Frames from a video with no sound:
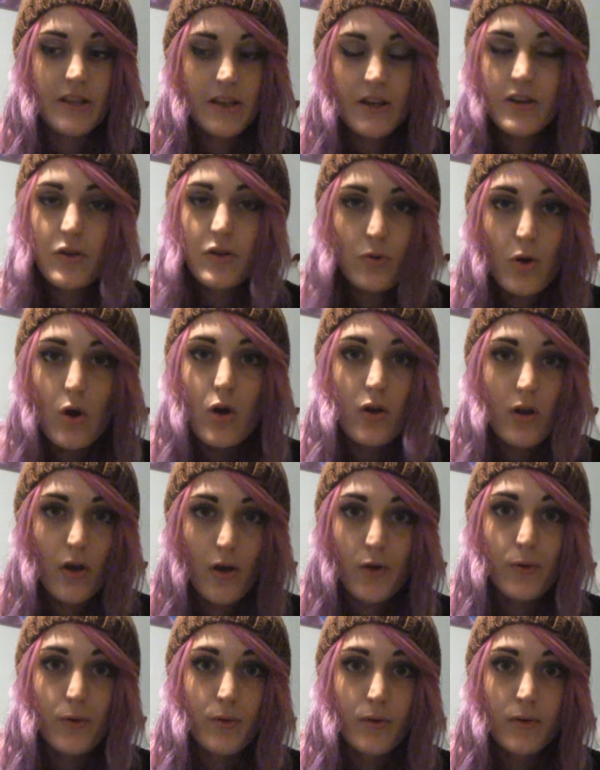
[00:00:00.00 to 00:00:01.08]
you're not
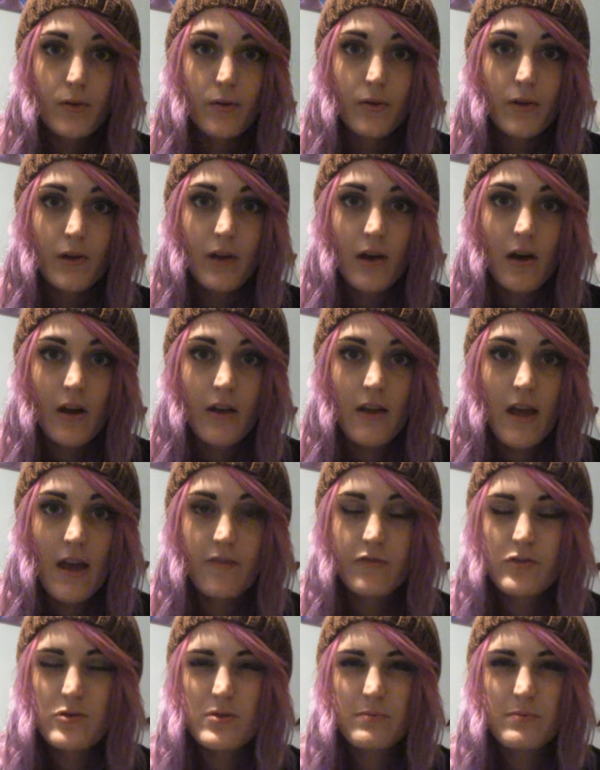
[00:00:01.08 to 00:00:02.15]
alone.
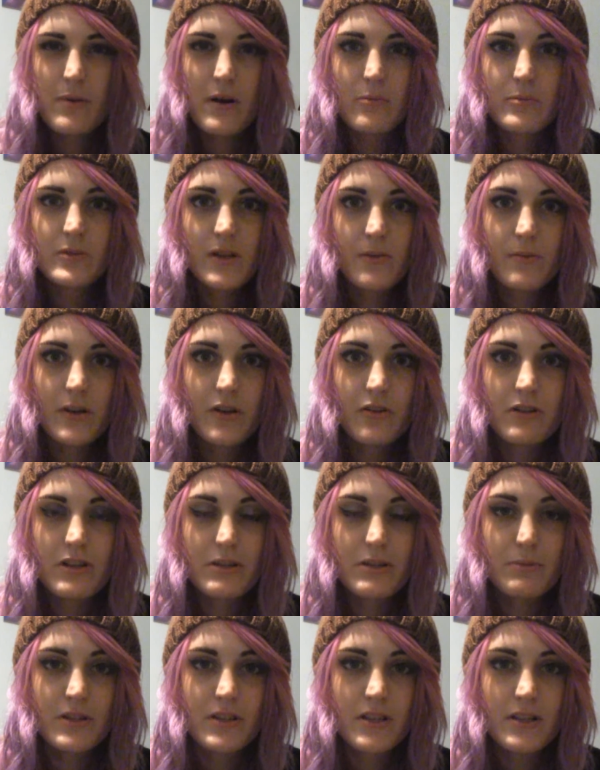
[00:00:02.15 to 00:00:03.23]
Everyone pumps up that
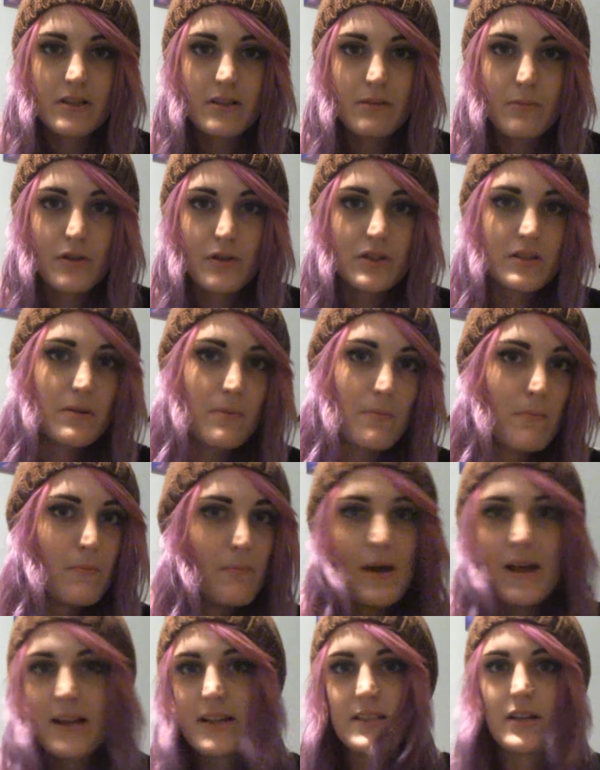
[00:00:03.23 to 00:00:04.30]
Christmas is the
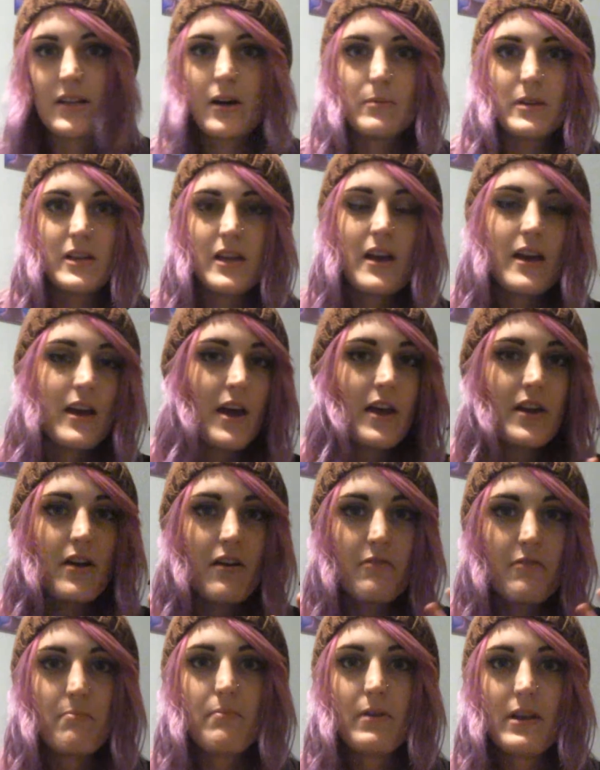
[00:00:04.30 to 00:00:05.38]
best time of year, and
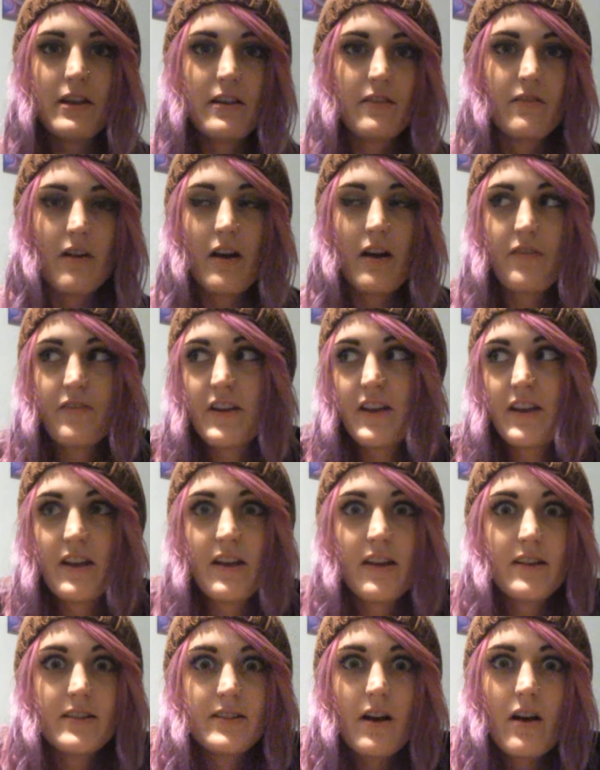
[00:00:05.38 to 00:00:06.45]
I think it
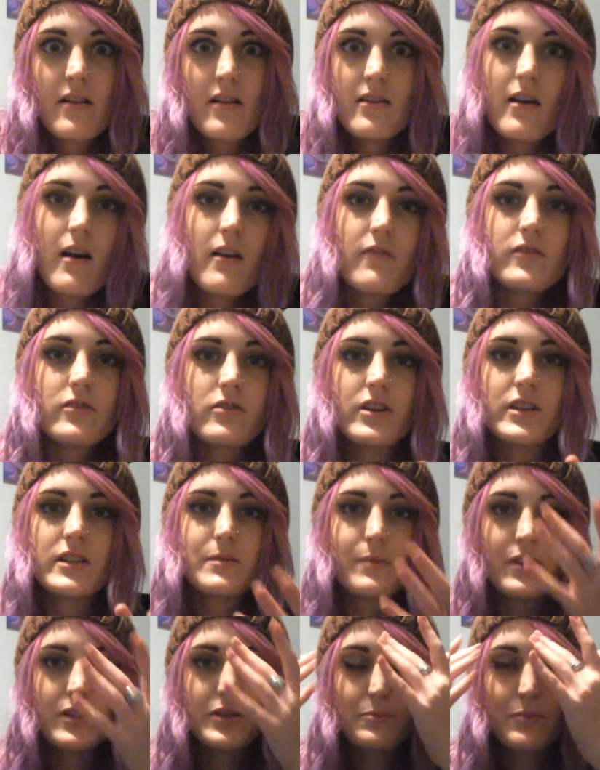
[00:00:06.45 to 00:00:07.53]
is. I love
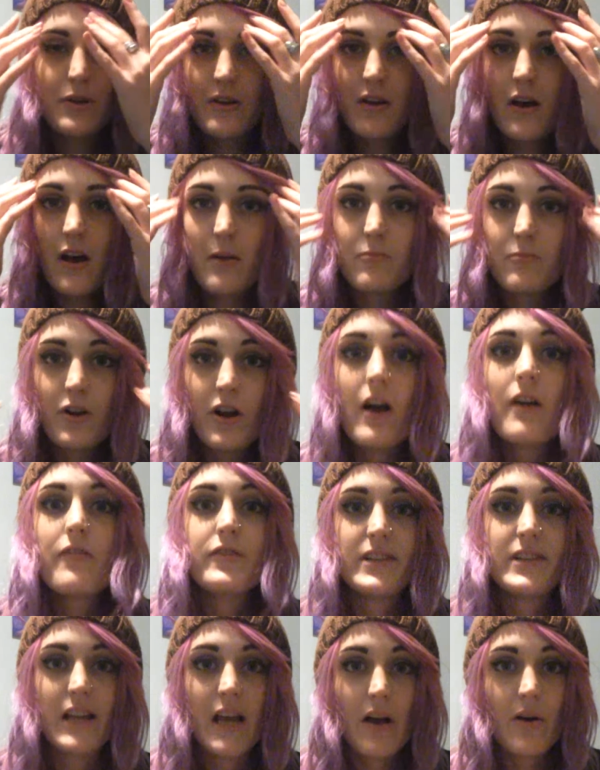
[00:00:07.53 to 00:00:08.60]
Christmas, but I'm
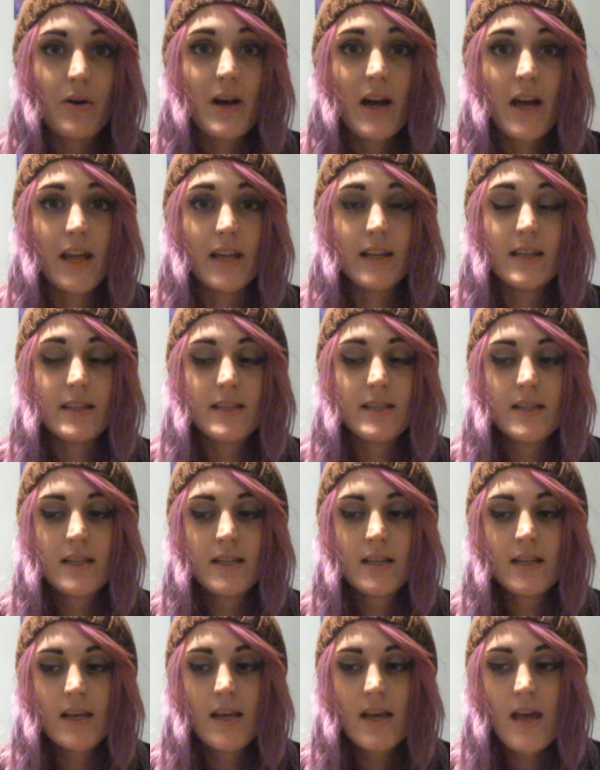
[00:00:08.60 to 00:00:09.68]
recovered now, and
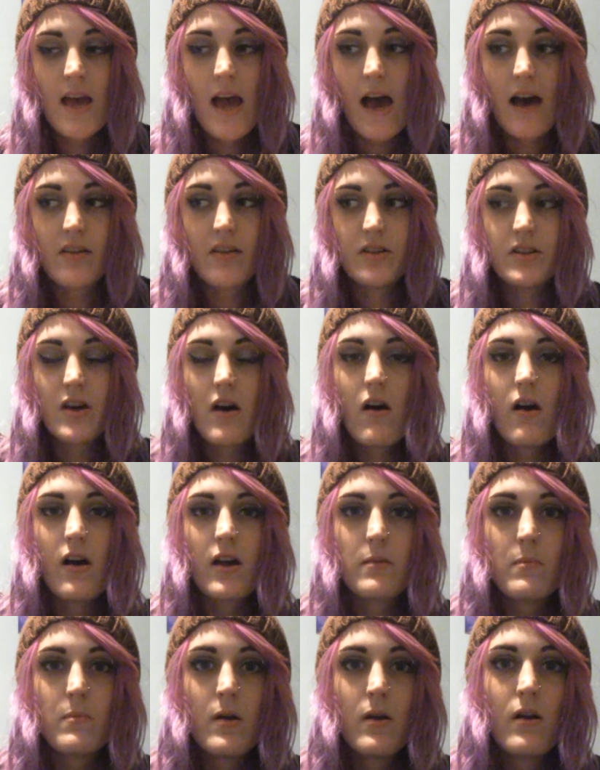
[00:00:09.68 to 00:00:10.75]
at the
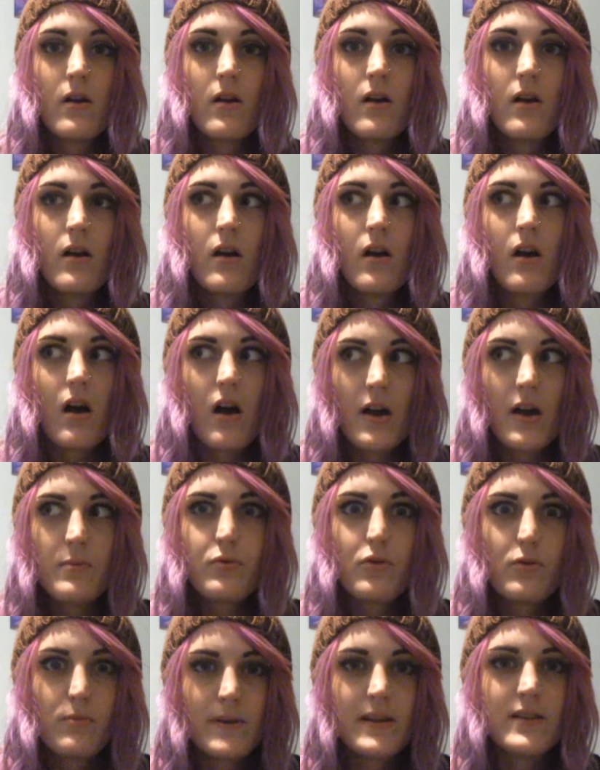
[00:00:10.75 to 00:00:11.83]
time I
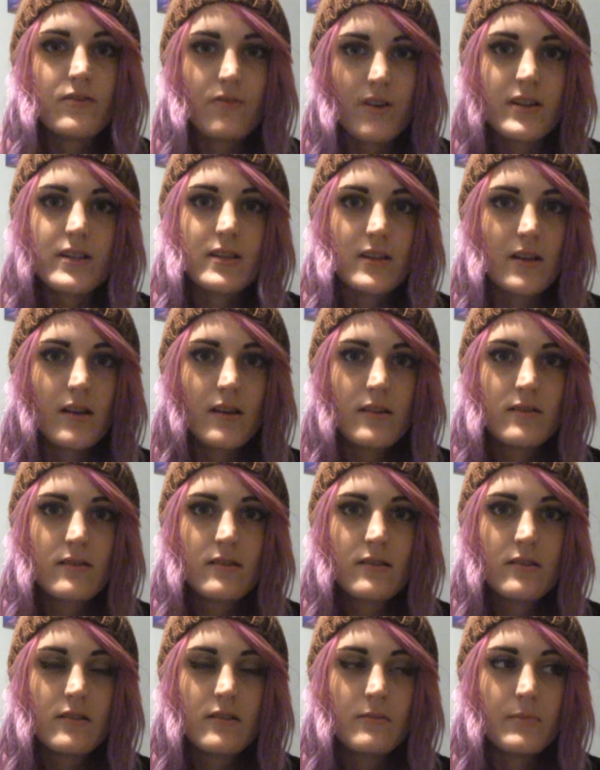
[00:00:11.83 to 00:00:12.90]
probably dreaded it,
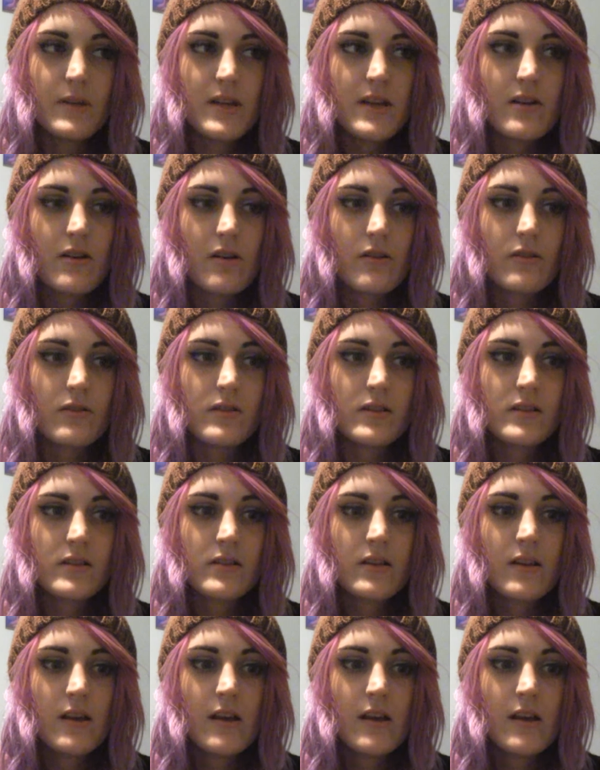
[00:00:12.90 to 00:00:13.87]
because